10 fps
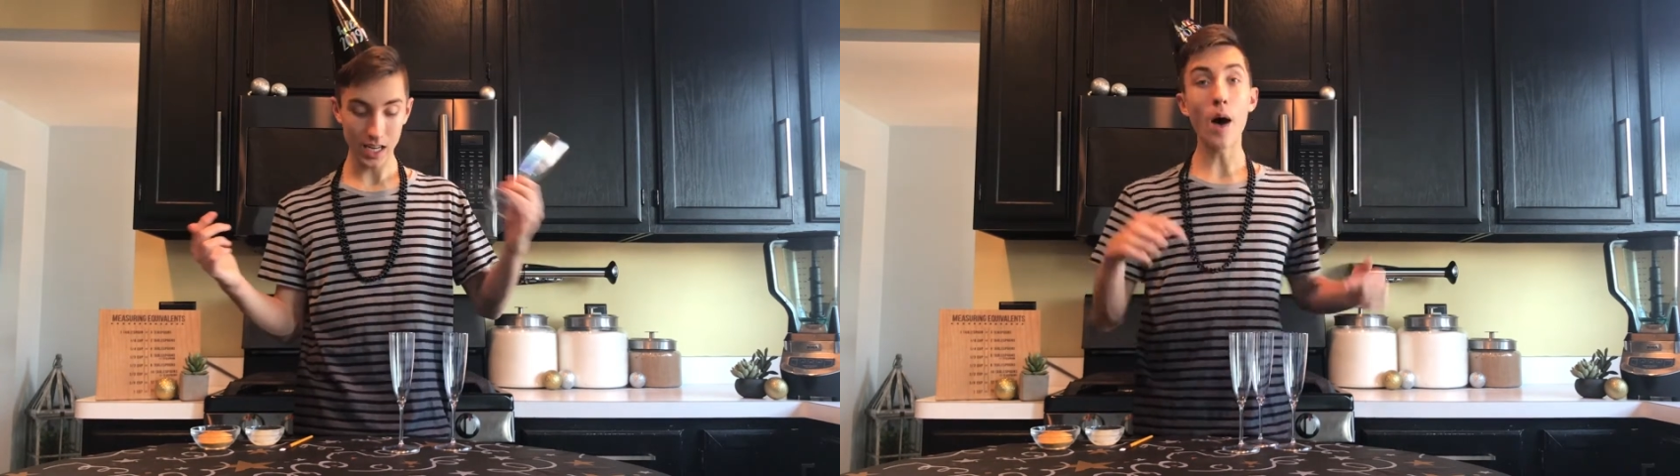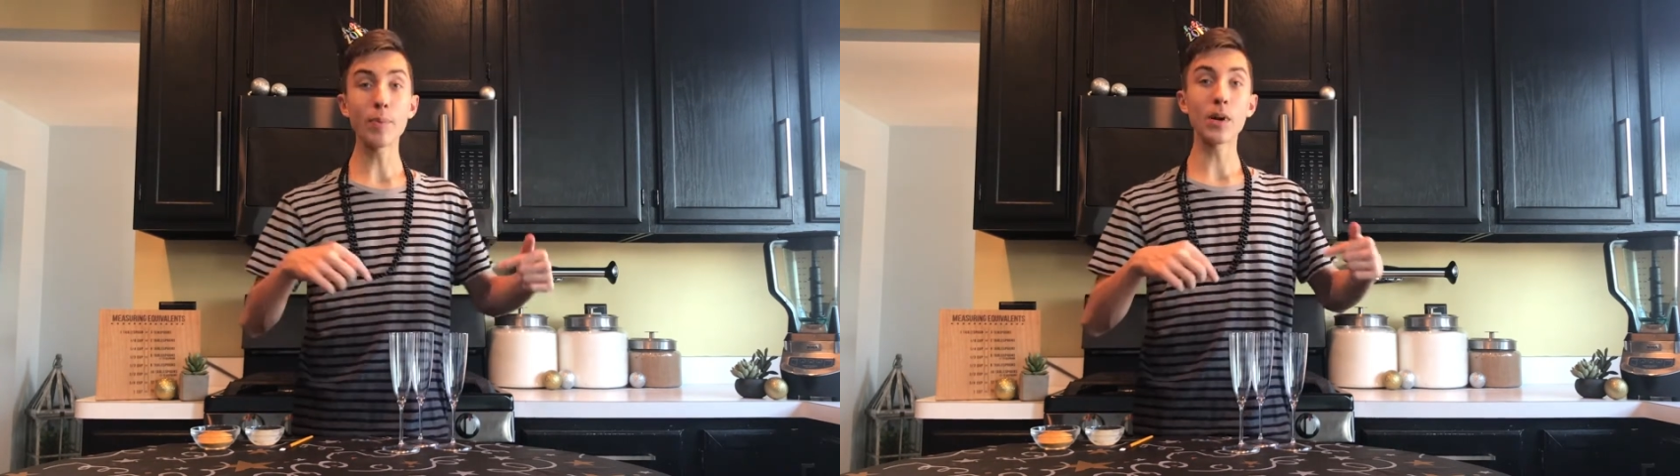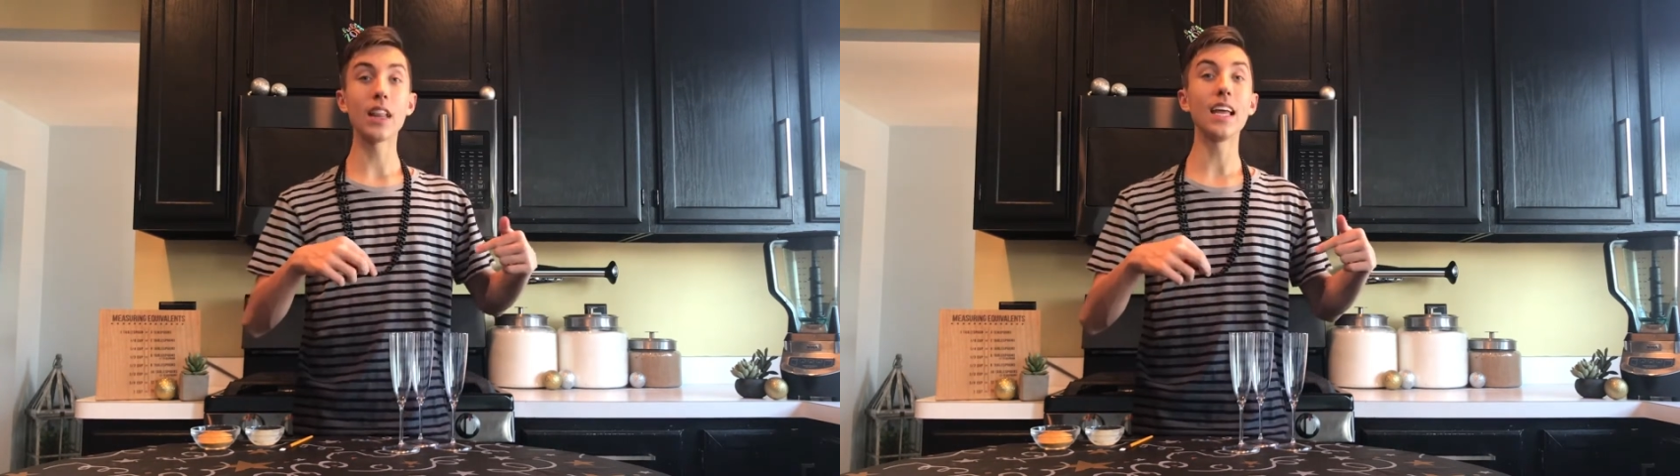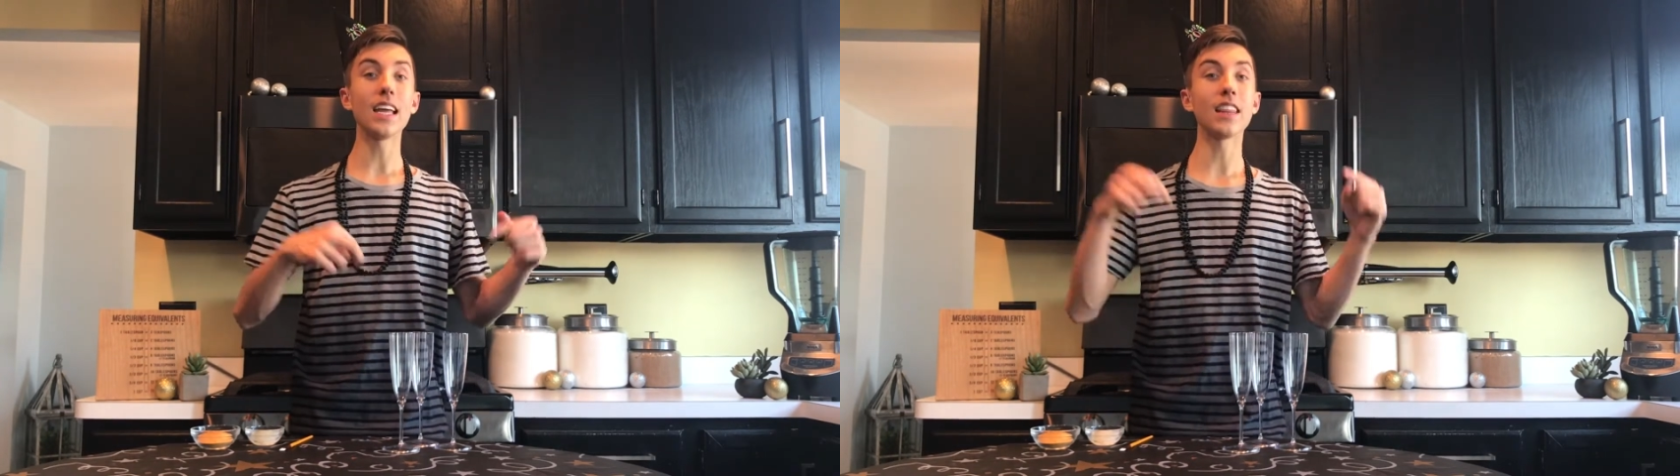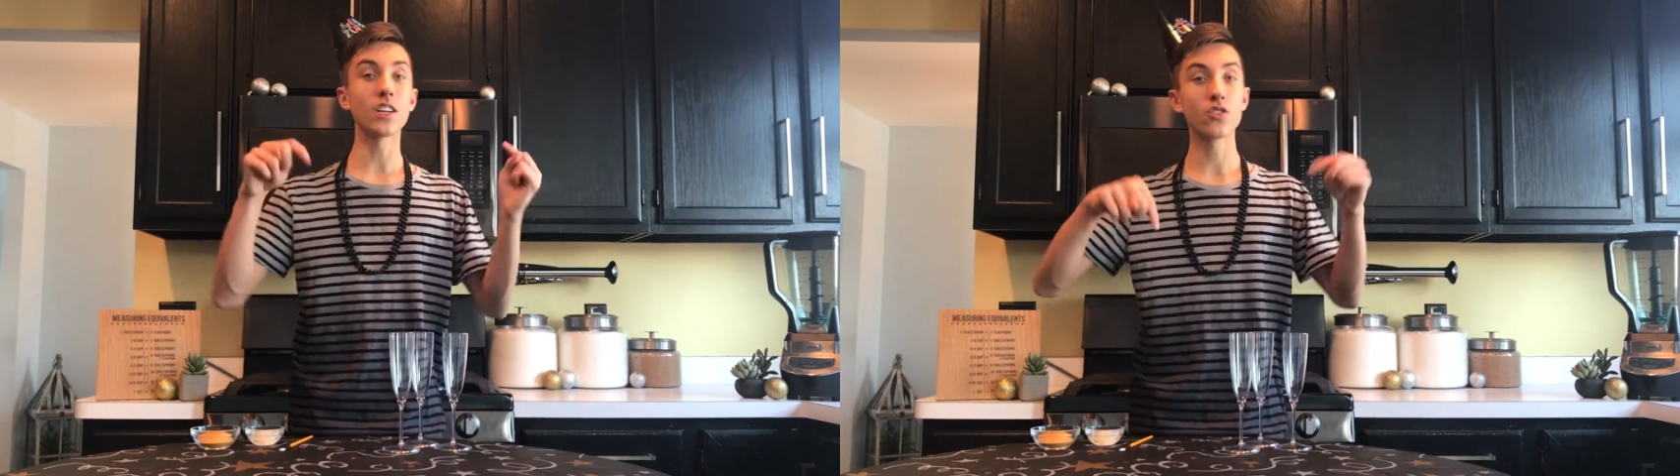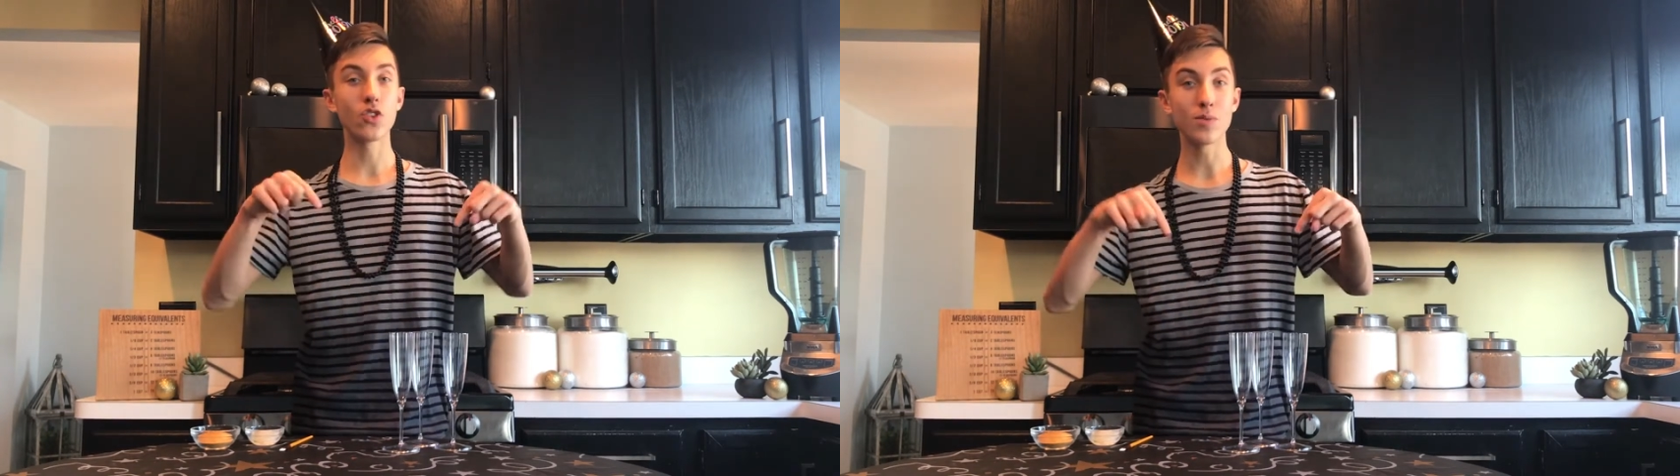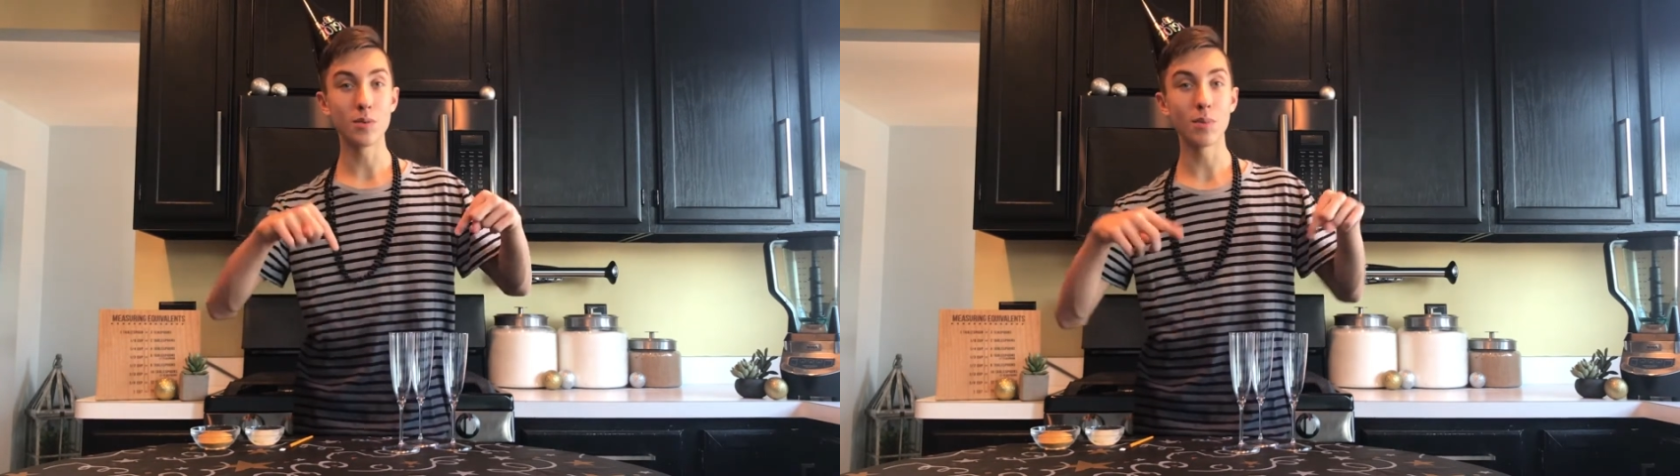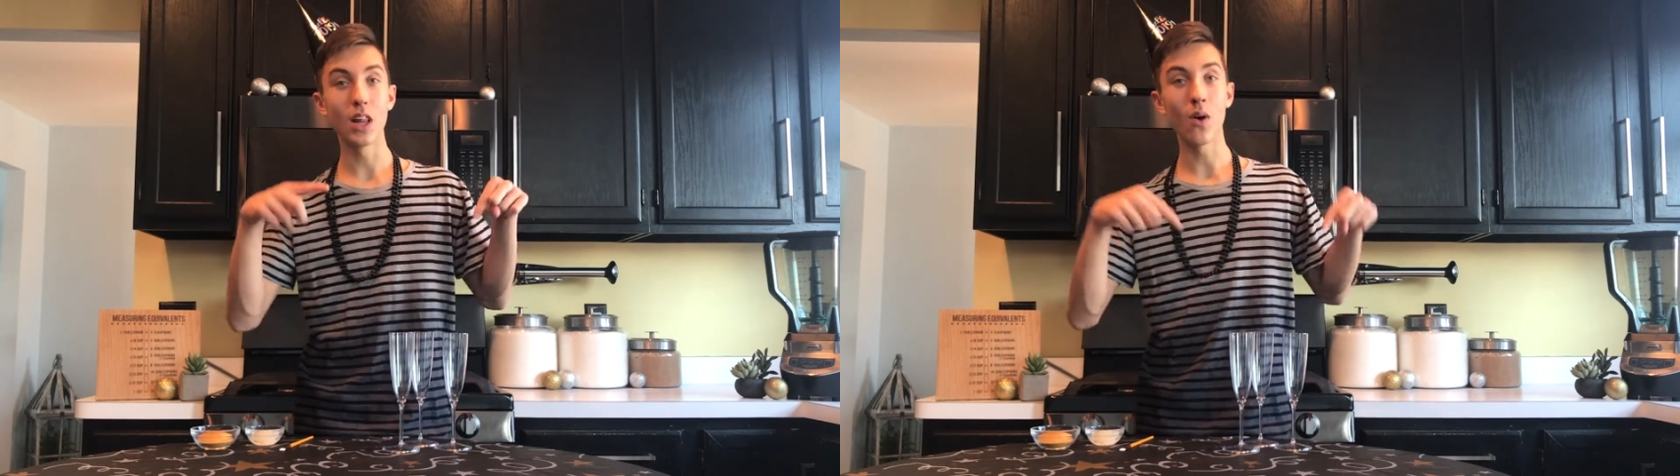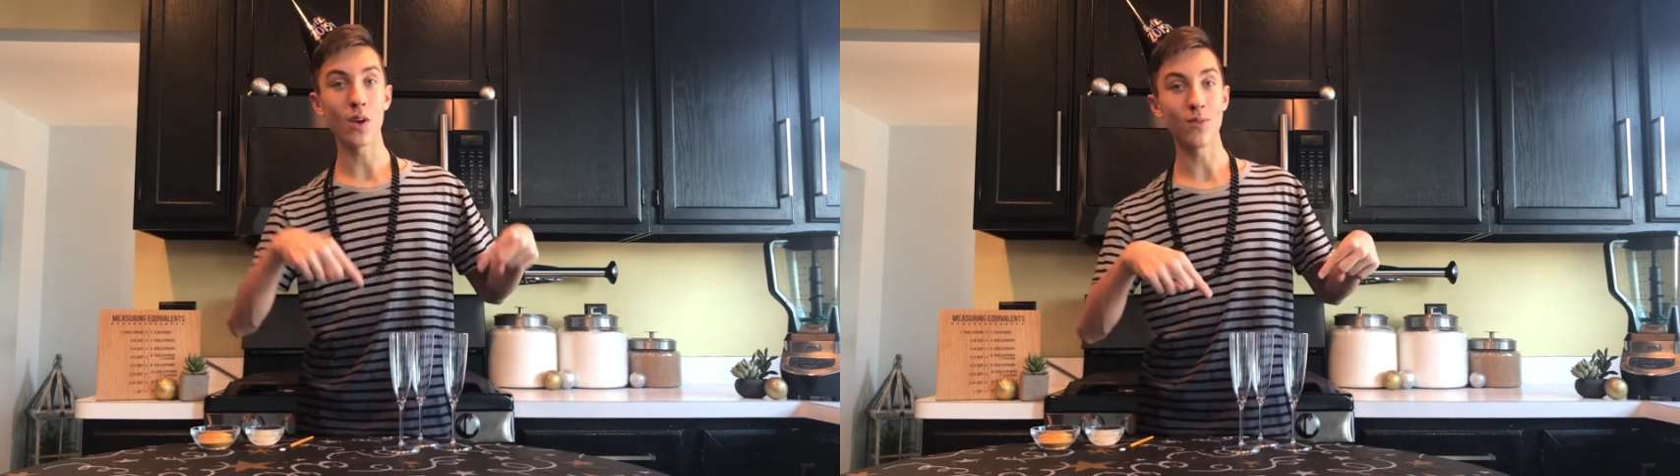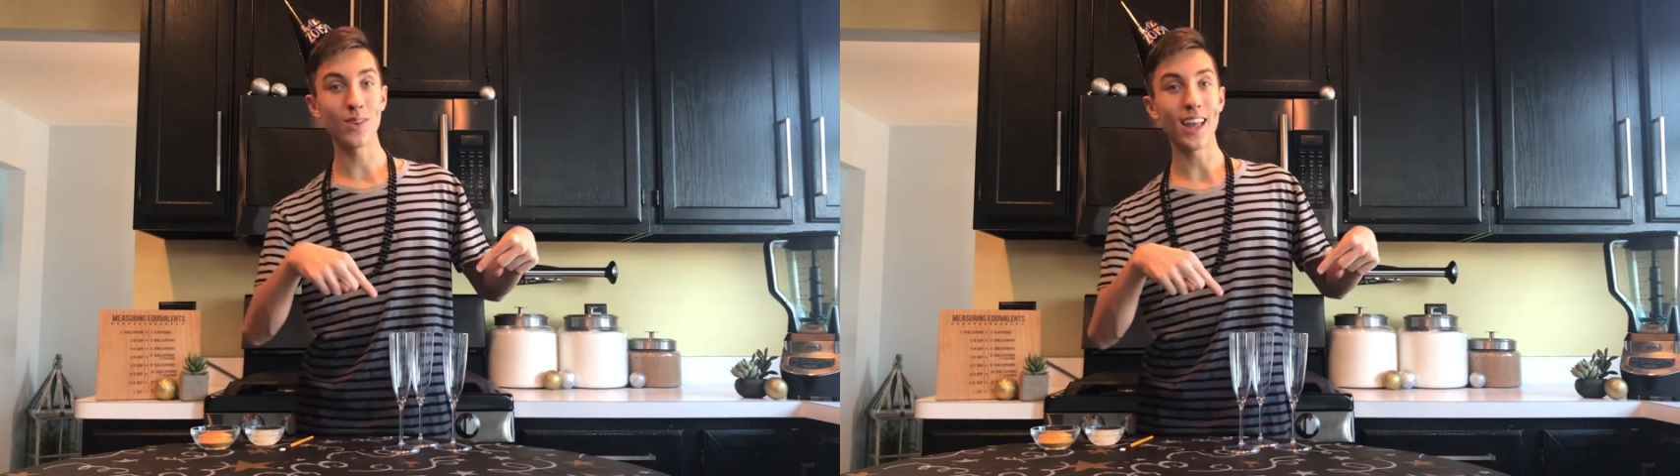I'll put a link in the description
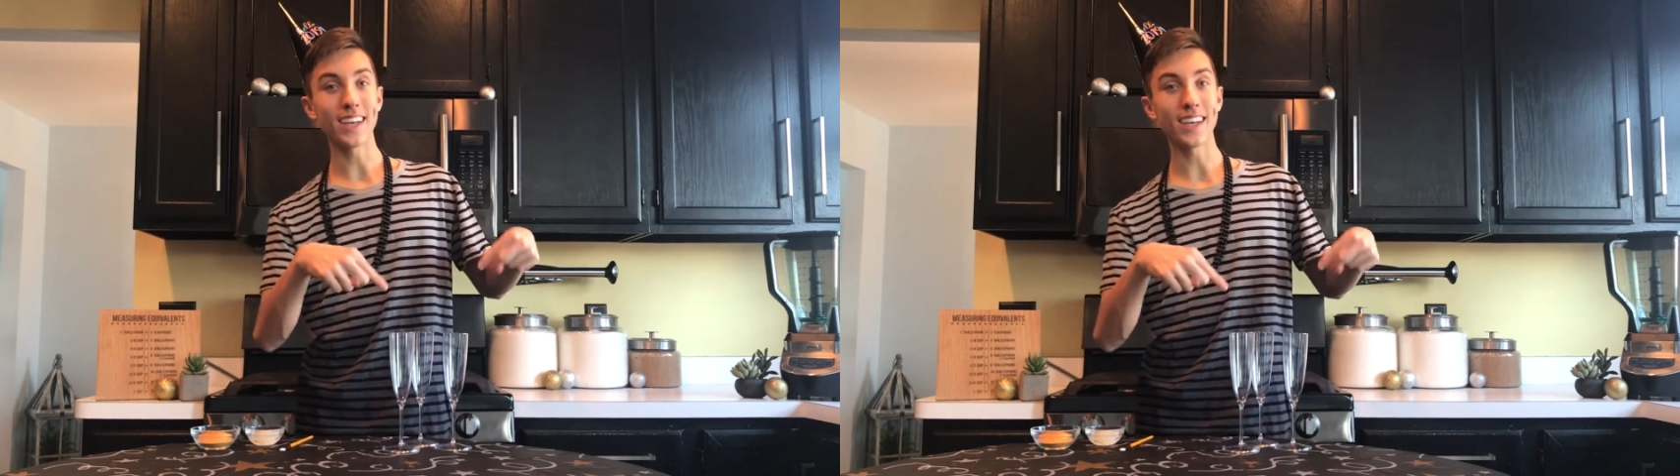below if you'd